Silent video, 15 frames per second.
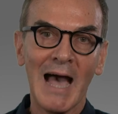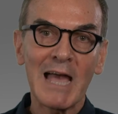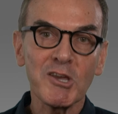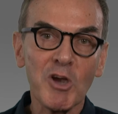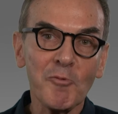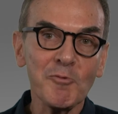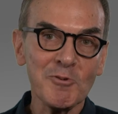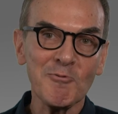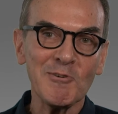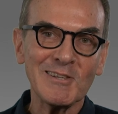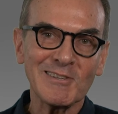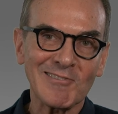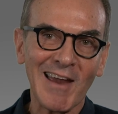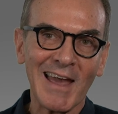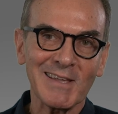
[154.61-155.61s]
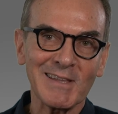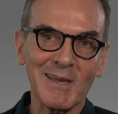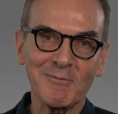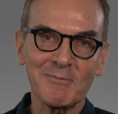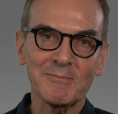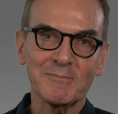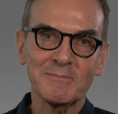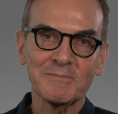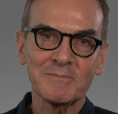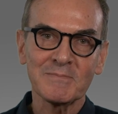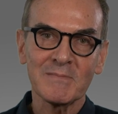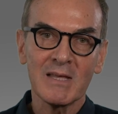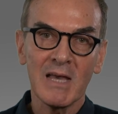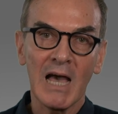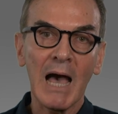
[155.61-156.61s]
I hope you will try them.
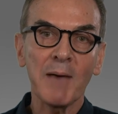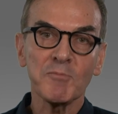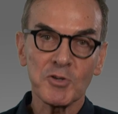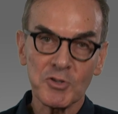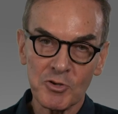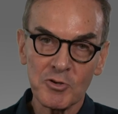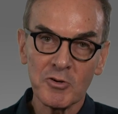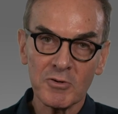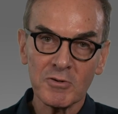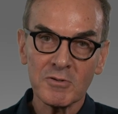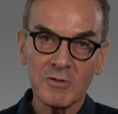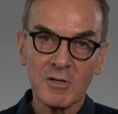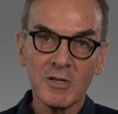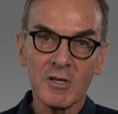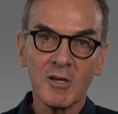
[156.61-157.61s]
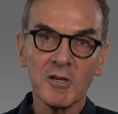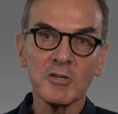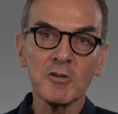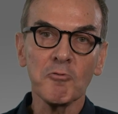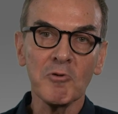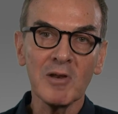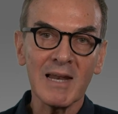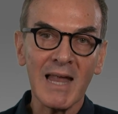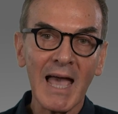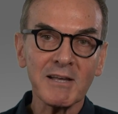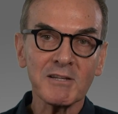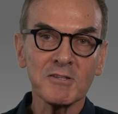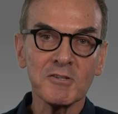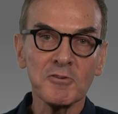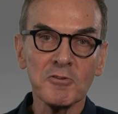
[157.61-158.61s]
I'm sure you will
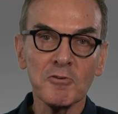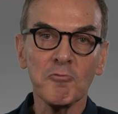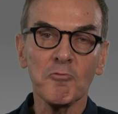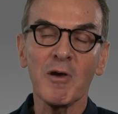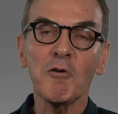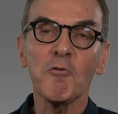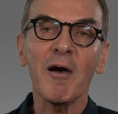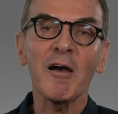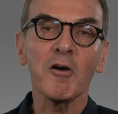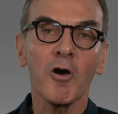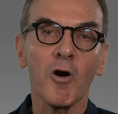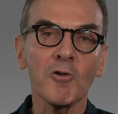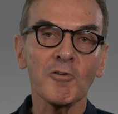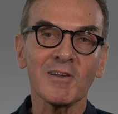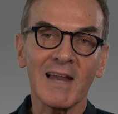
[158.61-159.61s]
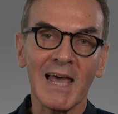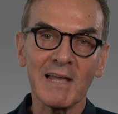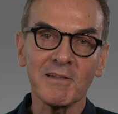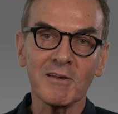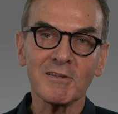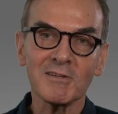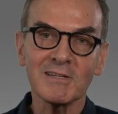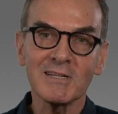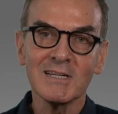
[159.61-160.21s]
like the new WaveOne Gold glider